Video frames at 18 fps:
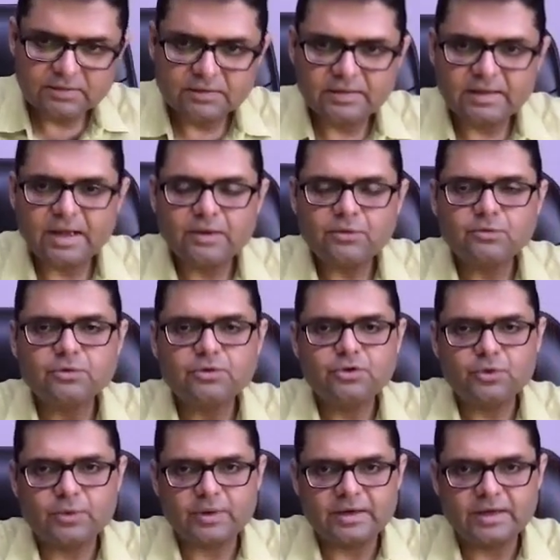Now
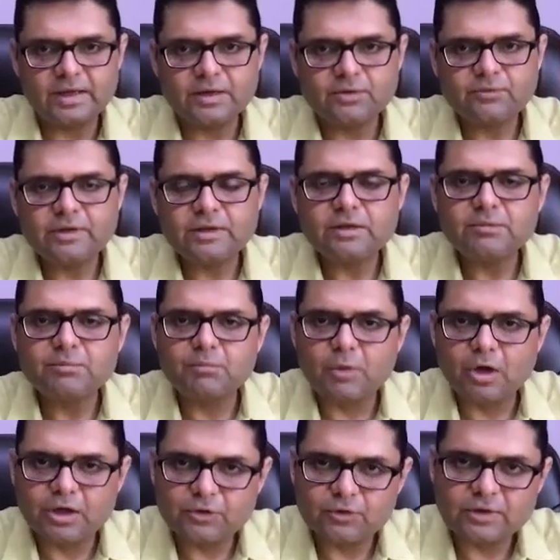you are done with
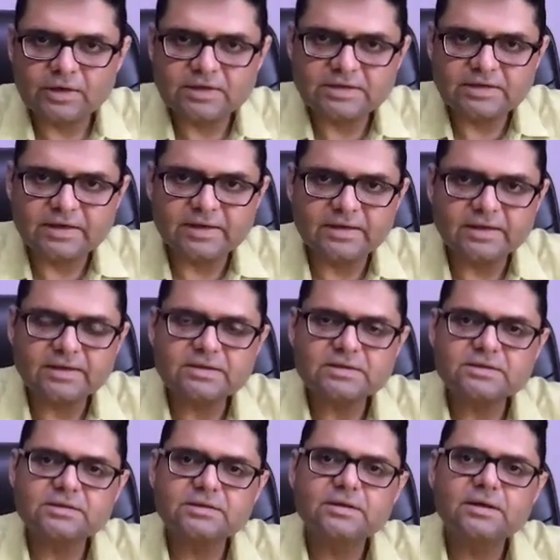molecular
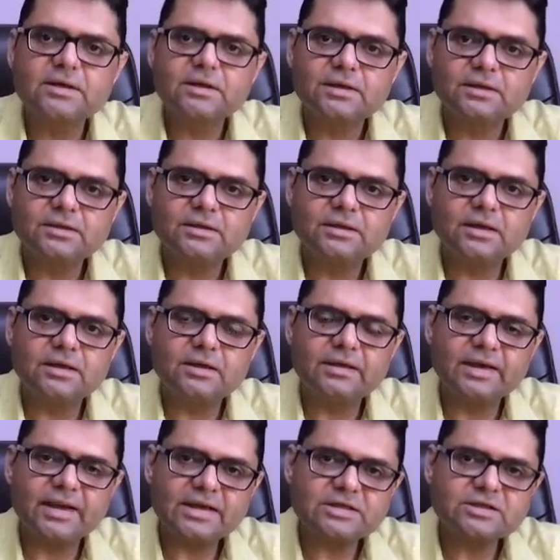genetics. The
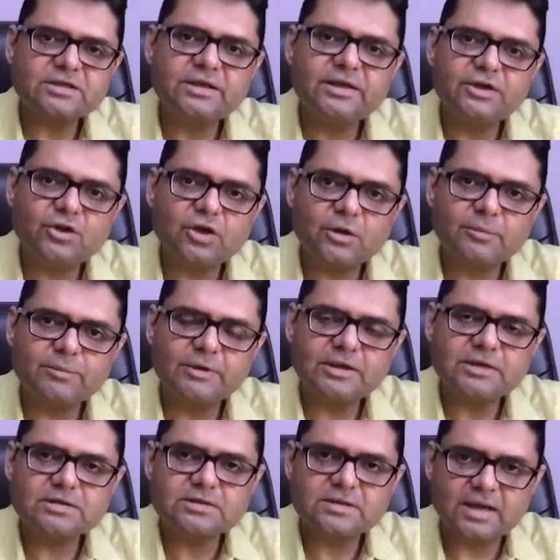next three
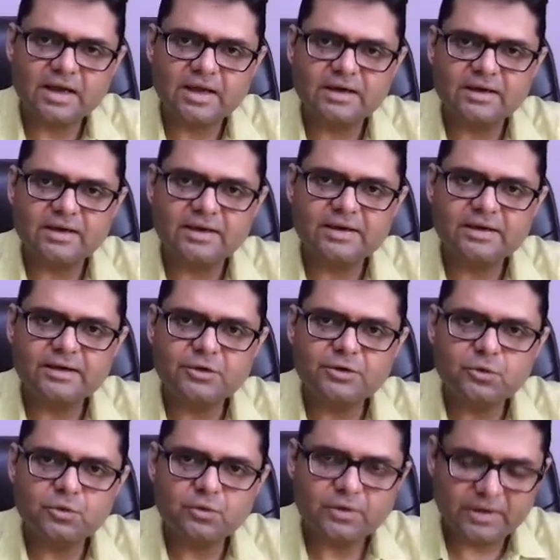topics are
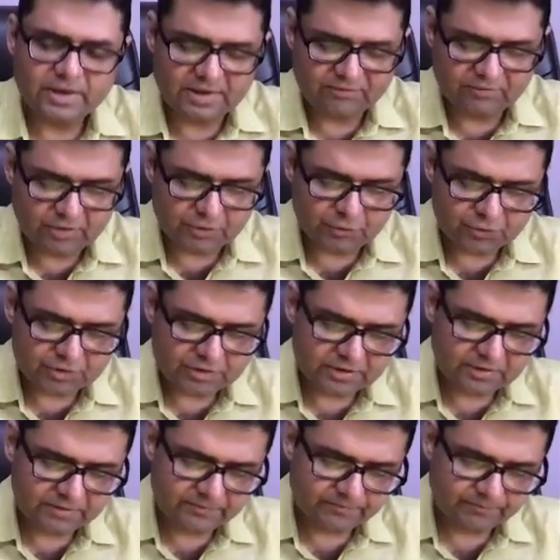related to evolution.